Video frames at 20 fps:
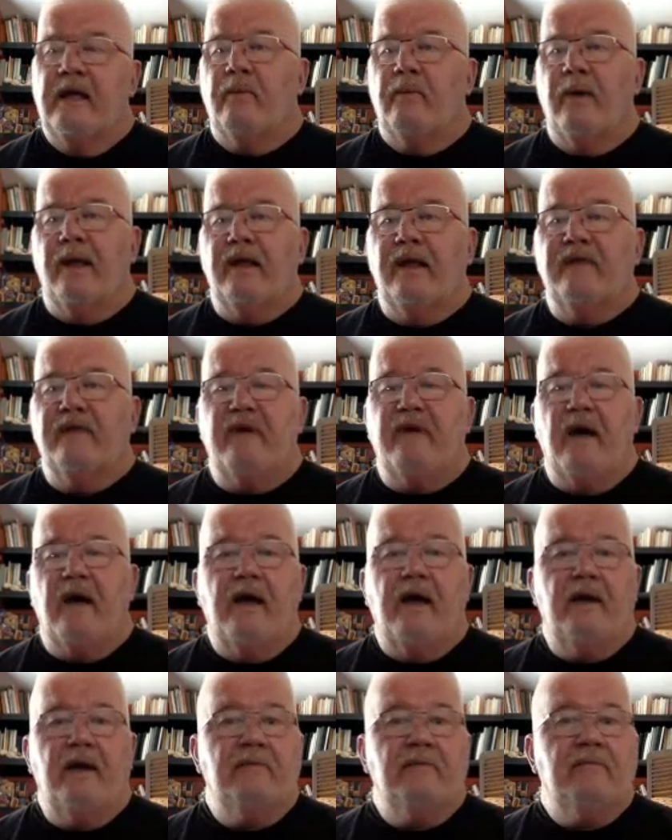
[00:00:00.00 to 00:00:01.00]
Well, if
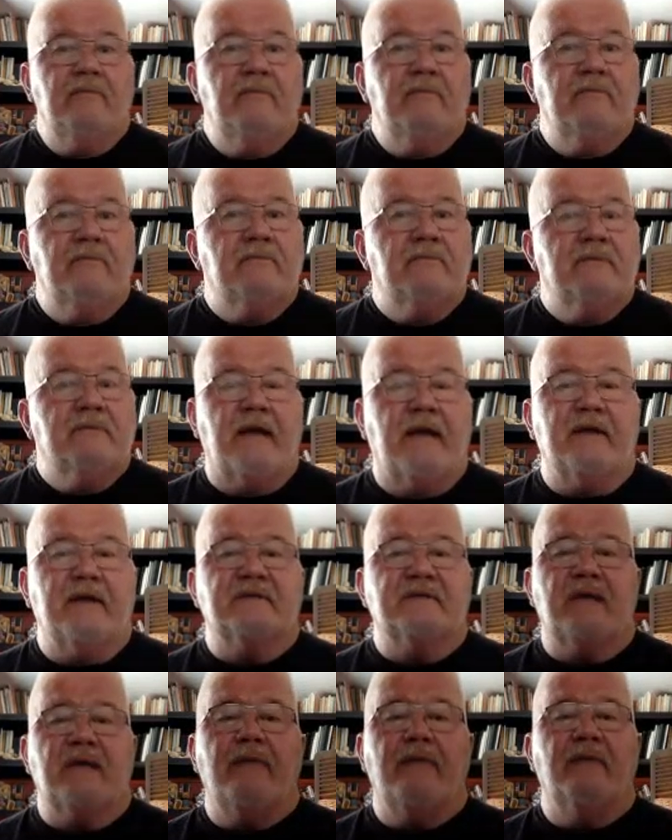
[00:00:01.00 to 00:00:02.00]
on 10
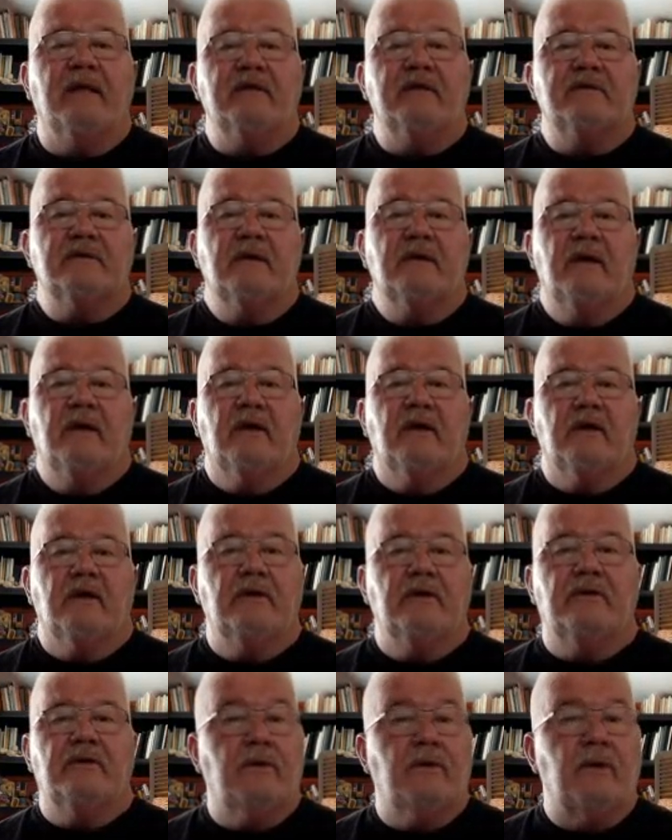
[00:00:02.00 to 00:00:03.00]
assignments
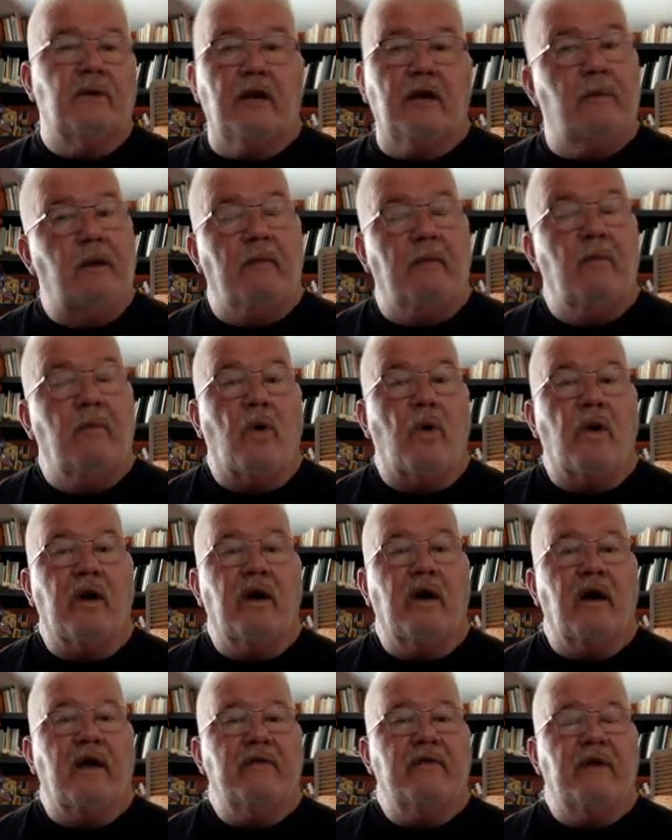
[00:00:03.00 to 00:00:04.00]
you do a little bit
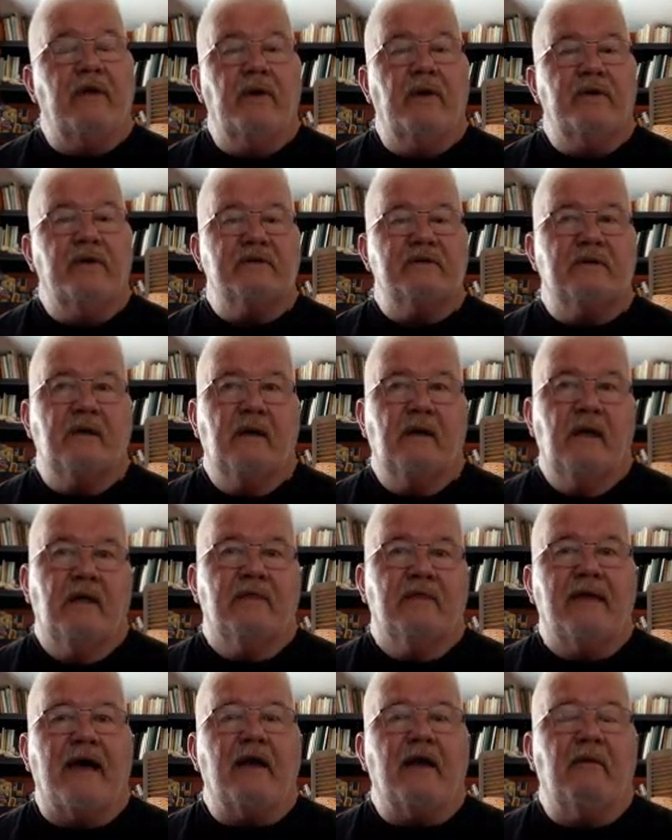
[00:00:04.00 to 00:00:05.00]
more on those,
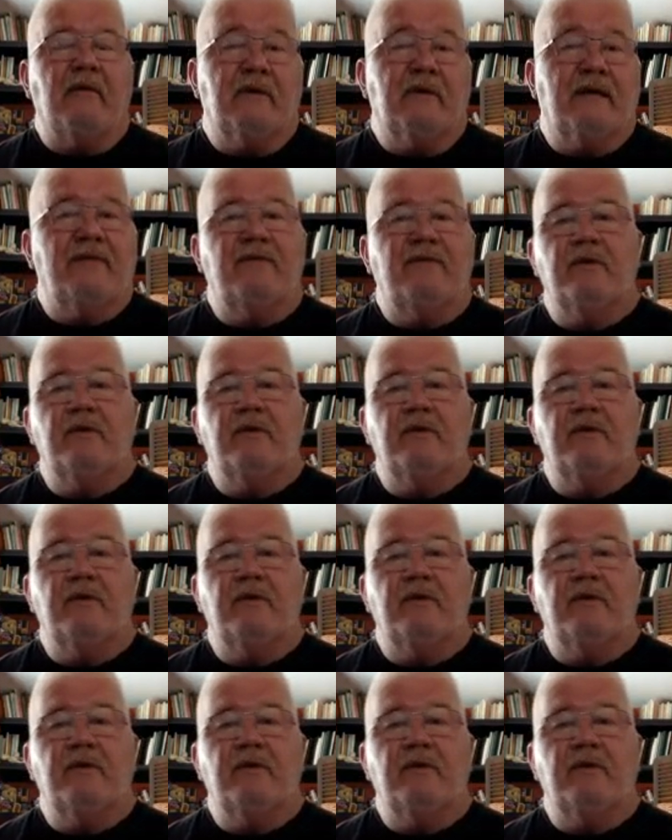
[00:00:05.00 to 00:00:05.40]
that'll give